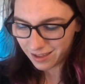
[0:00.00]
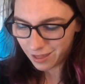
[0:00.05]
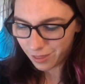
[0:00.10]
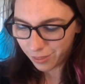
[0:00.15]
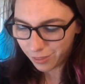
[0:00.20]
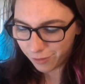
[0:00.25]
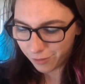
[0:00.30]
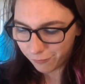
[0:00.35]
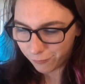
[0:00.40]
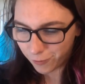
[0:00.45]

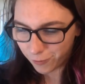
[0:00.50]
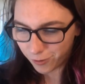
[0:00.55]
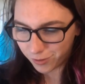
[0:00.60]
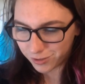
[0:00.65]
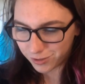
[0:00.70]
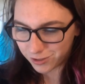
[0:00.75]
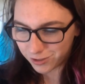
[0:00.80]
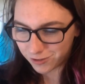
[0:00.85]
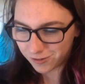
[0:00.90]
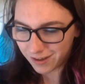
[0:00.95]
the fourth
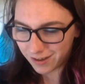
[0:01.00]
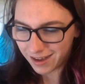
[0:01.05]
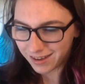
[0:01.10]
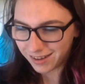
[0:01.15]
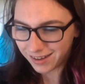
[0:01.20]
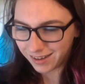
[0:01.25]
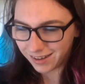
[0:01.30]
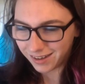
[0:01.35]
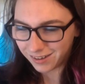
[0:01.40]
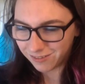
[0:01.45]
strand
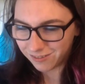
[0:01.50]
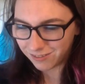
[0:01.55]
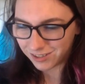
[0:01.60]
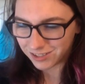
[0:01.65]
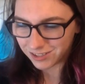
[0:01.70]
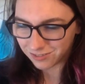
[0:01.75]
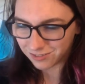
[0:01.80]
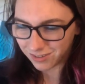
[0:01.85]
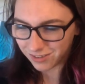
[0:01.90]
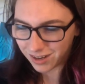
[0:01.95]
in, which
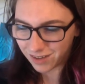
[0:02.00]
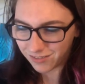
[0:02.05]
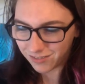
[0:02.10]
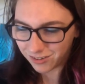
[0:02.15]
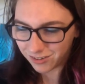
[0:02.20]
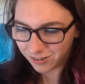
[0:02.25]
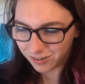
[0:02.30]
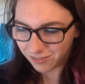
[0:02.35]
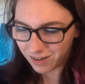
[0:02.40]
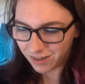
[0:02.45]
is what I'm
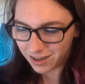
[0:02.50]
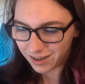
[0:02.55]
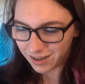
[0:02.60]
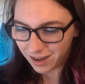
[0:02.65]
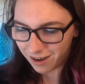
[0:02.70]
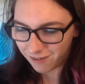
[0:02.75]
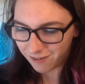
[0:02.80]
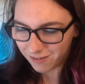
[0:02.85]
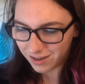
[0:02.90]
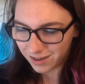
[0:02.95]
doing right
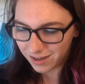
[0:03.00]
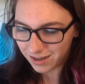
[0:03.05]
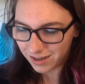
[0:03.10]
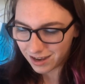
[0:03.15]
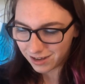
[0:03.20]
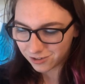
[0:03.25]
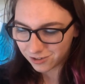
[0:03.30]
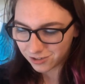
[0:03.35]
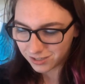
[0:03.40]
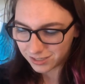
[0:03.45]
now, and it
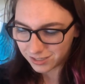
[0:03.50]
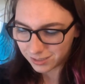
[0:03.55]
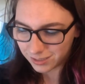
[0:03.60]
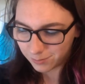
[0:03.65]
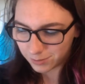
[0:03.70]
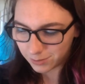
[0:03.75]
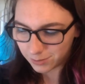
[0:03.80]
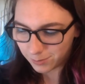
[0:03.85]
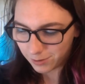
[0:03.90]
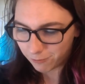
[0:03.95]
actually
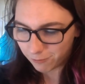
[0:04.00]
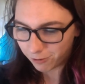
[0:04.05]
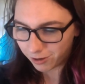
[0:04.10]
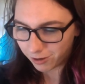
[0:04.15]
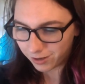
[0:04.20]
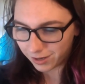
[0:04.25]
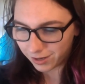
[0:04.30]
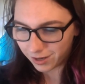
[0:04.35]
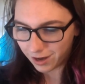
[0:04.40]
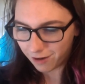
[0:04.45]
seems to be
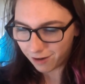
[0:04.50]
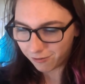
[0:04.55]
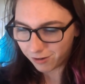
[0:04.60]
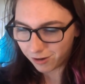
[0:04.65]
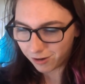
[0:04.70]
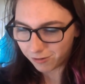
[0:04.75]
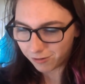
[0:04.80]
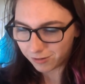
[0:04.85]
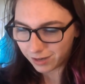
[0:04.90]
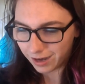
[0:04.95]
working out
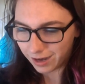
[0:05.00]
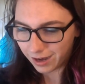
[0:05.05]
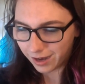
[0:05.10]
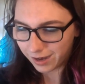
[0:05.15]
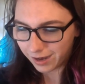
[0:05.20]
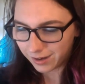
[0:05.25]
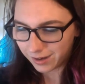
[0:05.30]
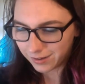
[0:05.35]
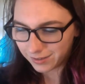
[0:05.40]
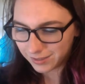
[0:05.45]

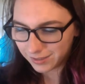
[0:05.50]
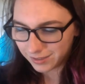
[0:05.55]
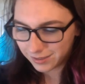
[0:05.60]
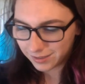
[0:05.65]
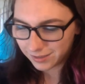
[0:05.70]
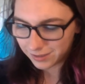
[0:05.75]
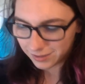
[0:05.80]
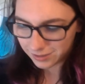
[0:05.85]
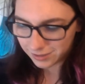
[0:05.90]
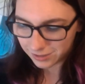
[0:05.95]
okay.
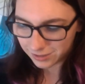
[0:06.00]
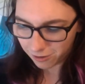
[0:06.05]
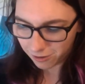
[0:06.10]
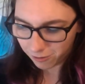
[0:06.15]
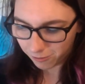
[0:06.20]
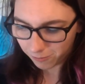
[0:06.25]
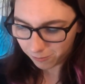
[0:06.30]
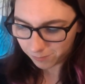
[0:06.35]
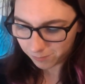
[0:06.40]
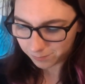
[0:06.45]

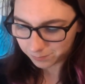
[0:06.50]
So